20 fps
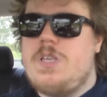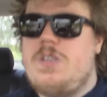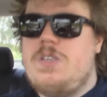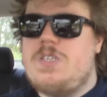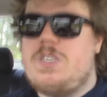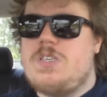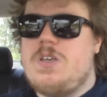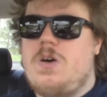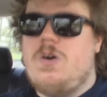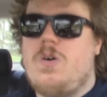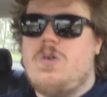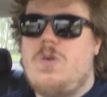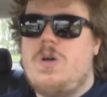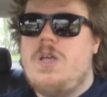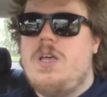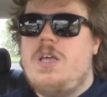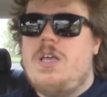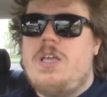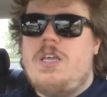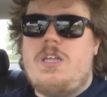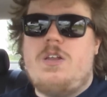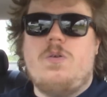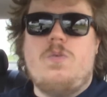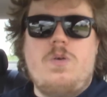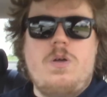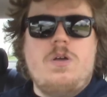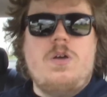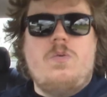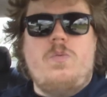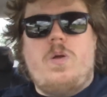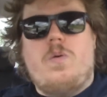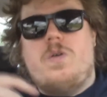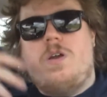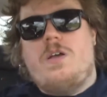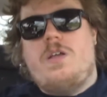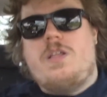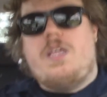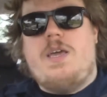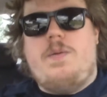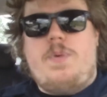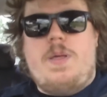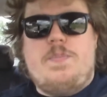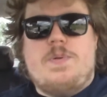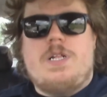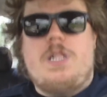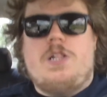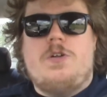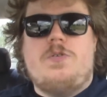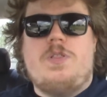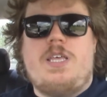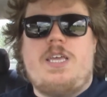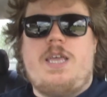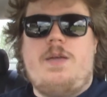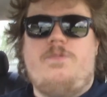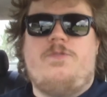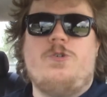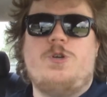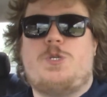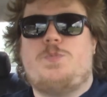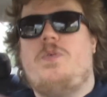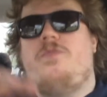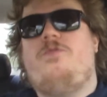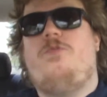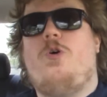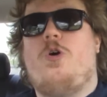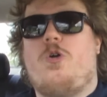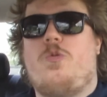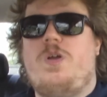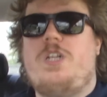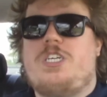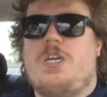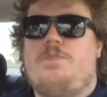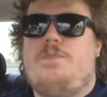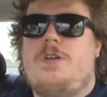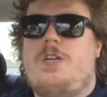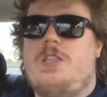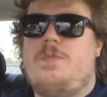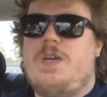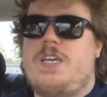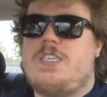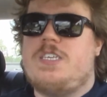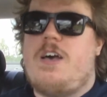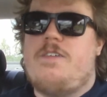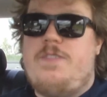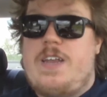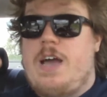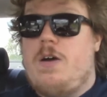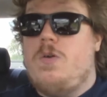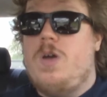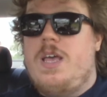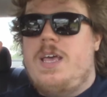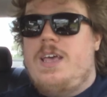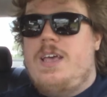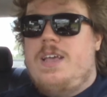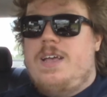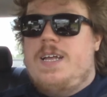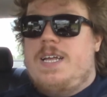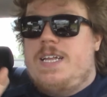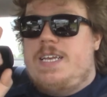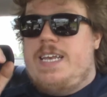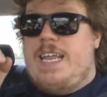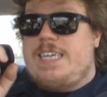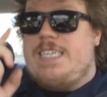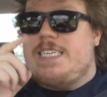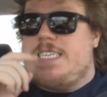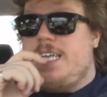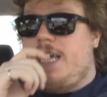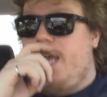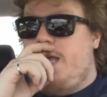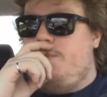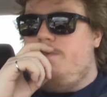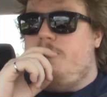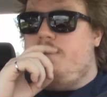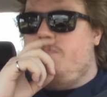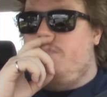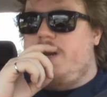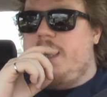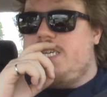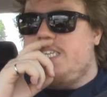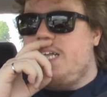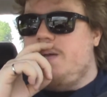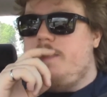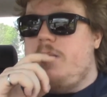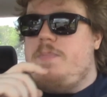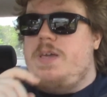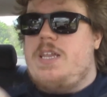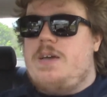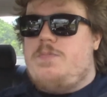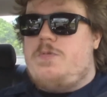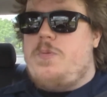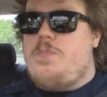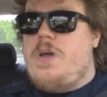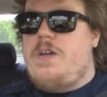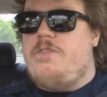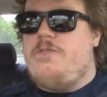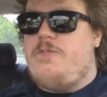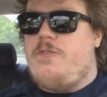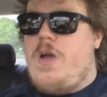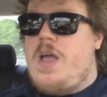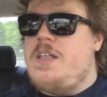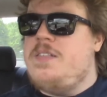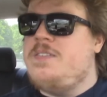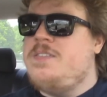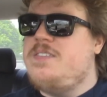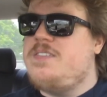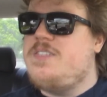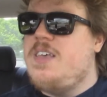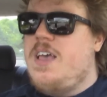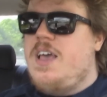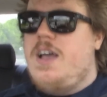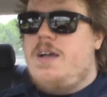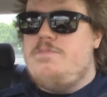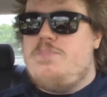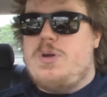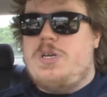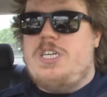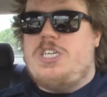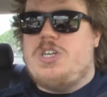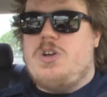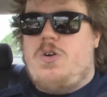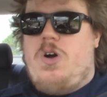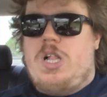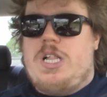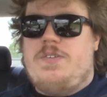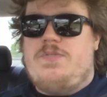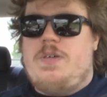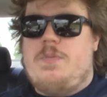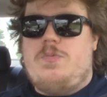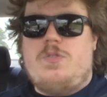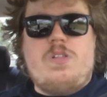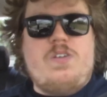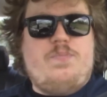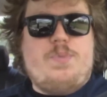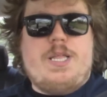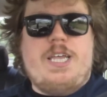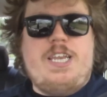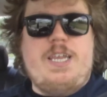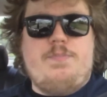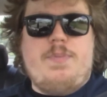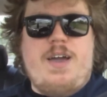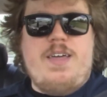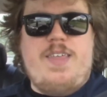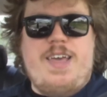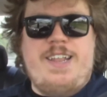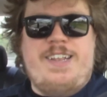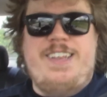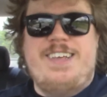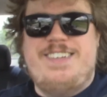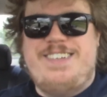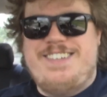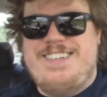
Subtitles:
So, you know, we want to get people to learn the game first before we jump into the big stuff. Now, next time I meet up with my friends, pretty sure all of them will have played it by then.